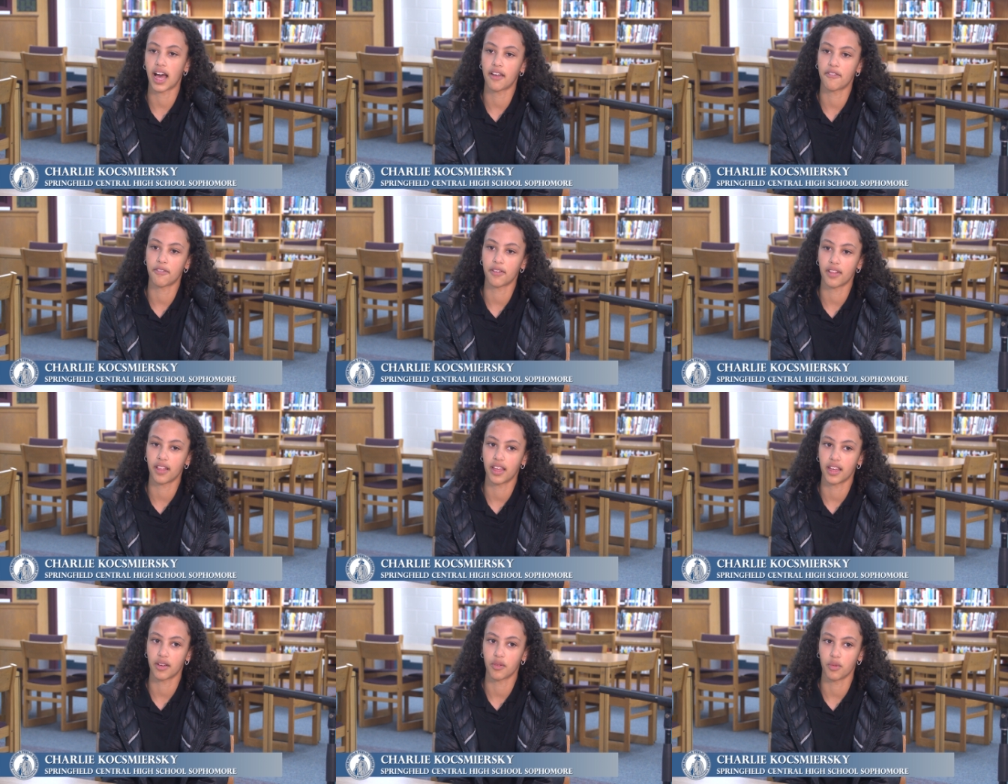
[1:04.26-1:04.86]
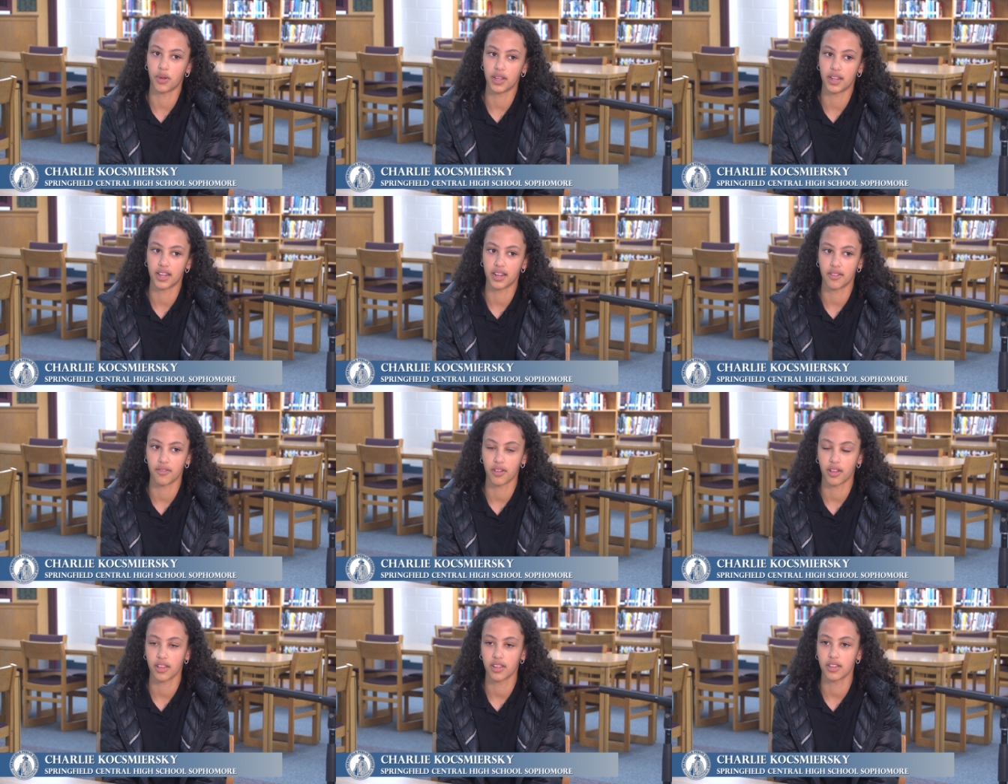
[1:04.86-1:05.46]
I feel like we
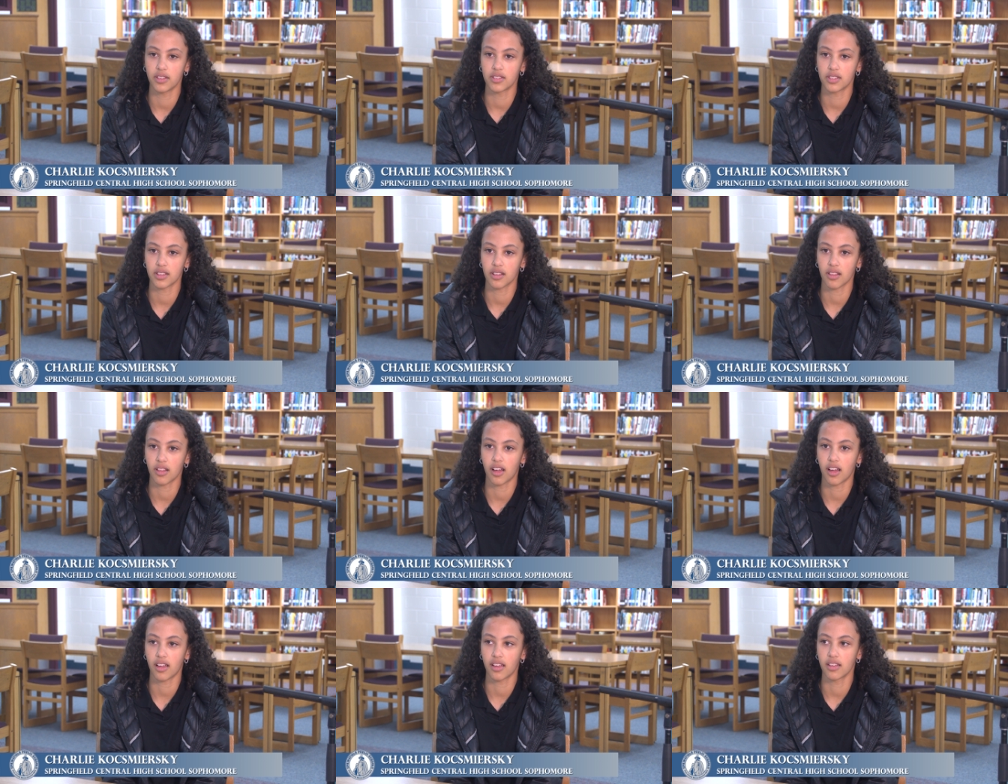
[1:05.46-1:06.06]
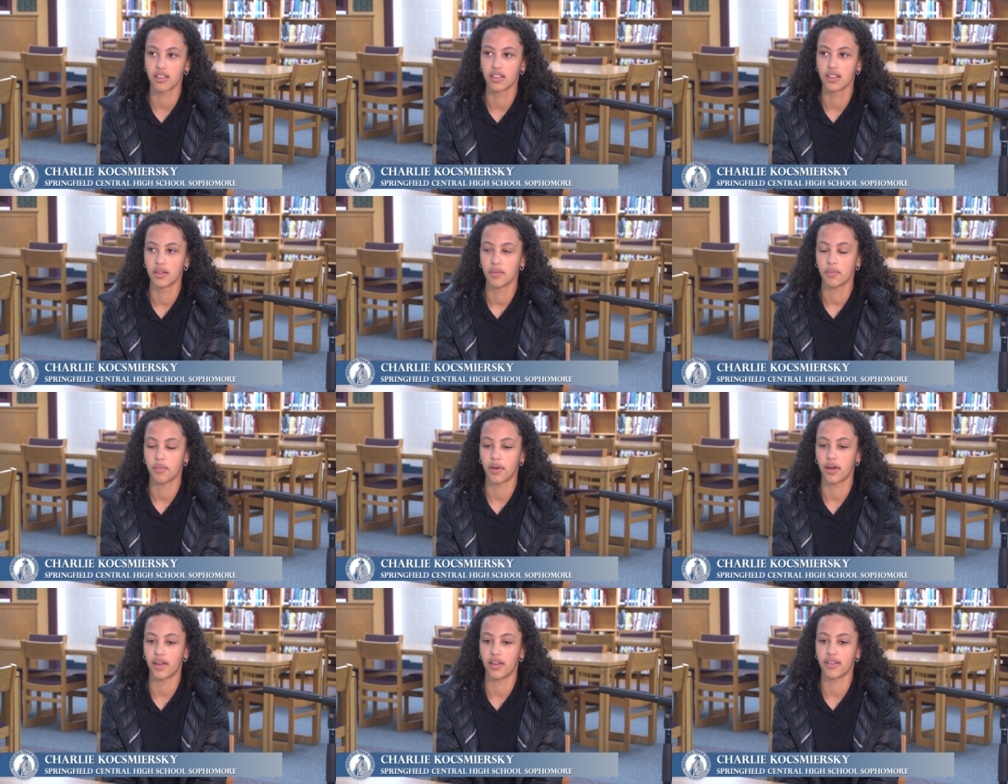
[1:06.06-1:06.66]
didn't really use it a lot,
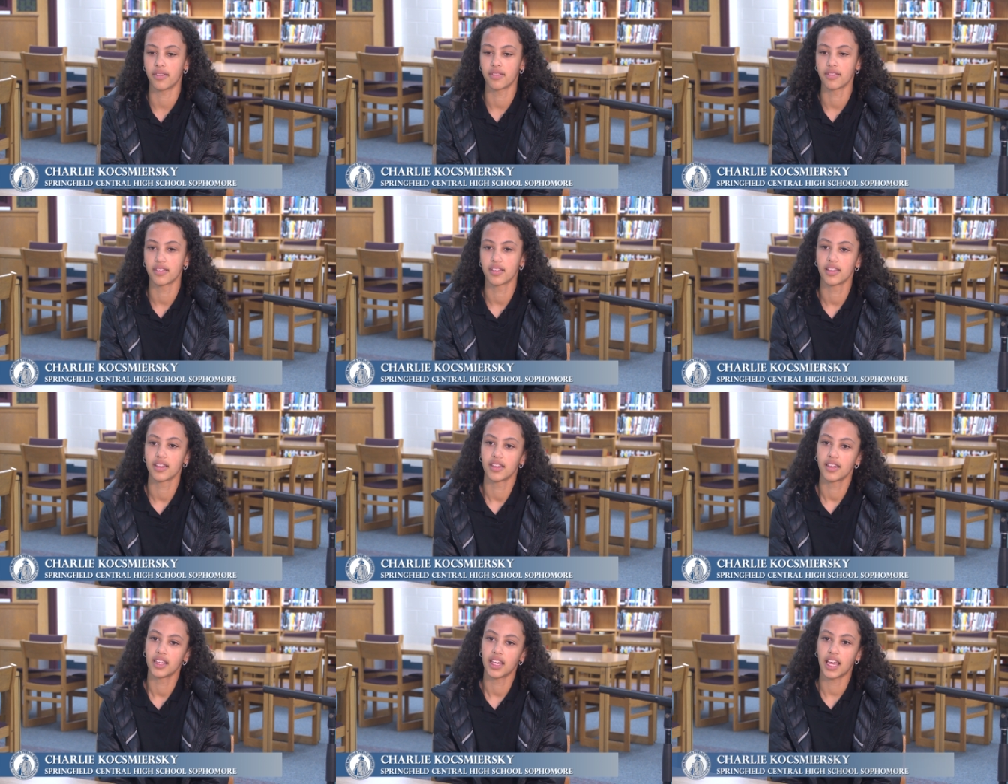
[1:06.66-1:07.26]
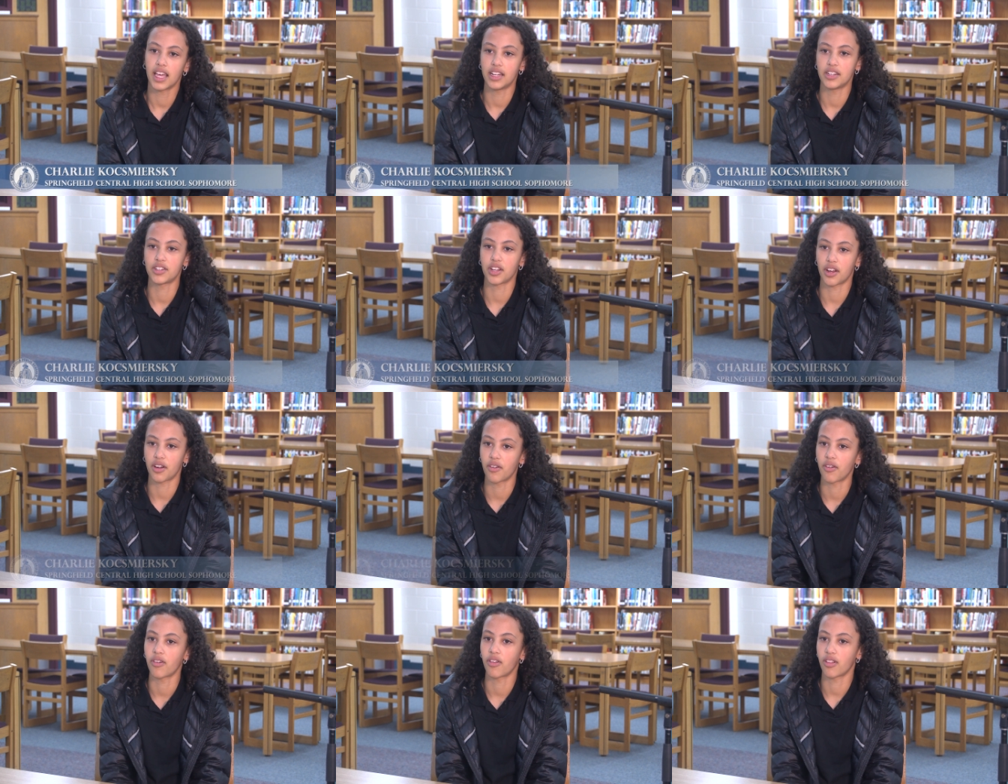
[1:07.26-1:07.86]
but in
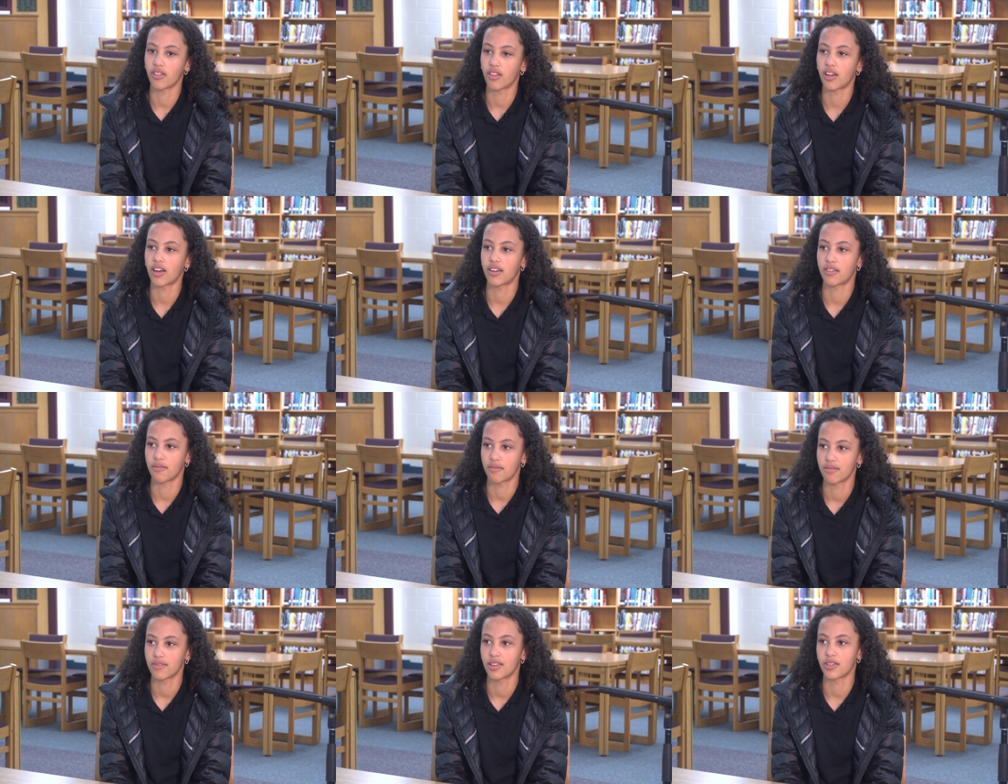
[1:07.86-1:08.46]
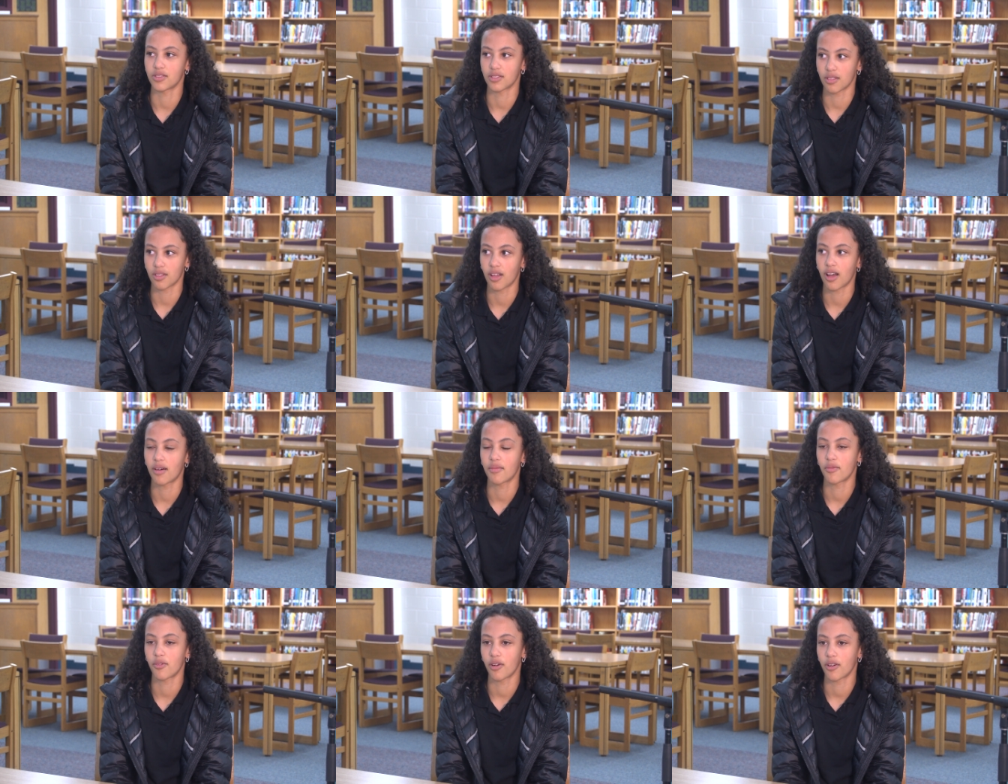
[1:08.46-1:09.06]
general, a lot of there's a
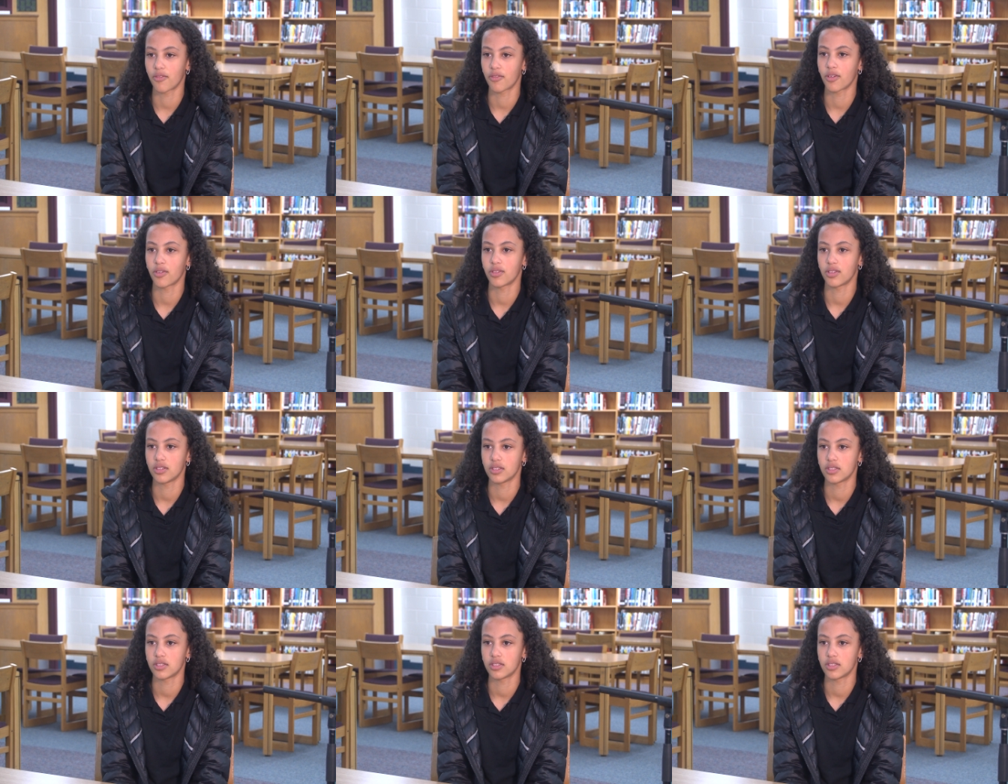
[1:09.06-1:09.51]
lot more phone